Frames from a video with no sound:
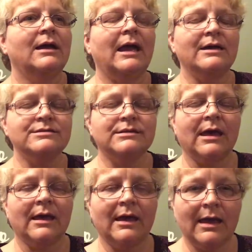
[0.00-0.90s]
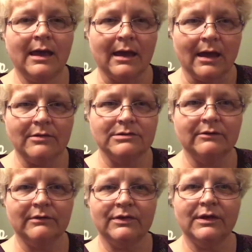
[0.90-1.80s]
asked the cat, hey, how's
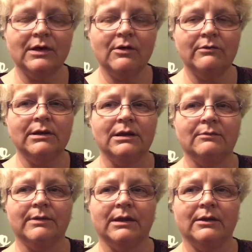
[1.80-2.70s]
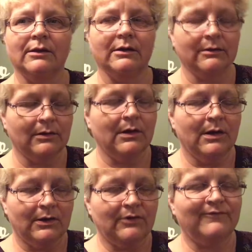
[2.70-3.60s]
everything going up here?
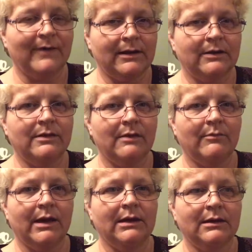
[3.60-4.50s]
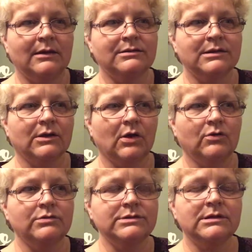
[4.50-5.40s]
You finding that bed nice and
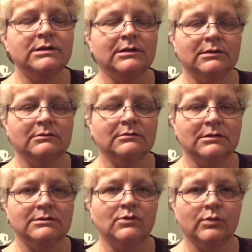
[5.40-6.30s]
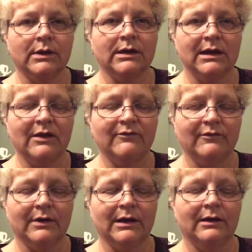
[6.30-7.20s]
cozy and is it working out
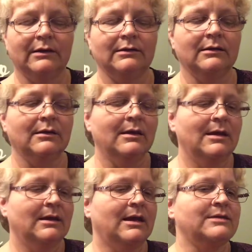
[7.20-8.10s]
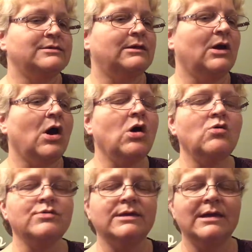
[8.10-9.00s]
for you? And he said,
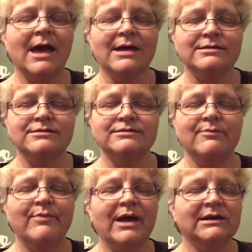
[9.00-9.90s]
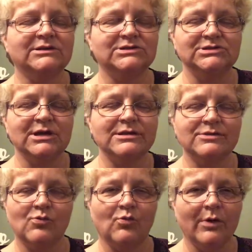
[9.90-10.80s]
oh yes, the bed is
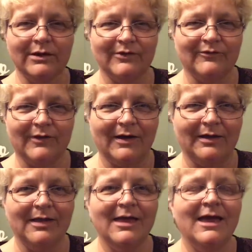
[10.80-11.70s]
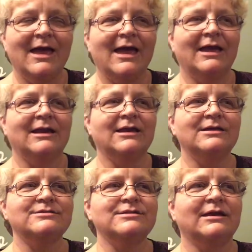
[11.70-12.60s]
just wonderful. And
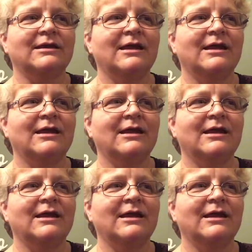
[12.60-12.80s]
he said,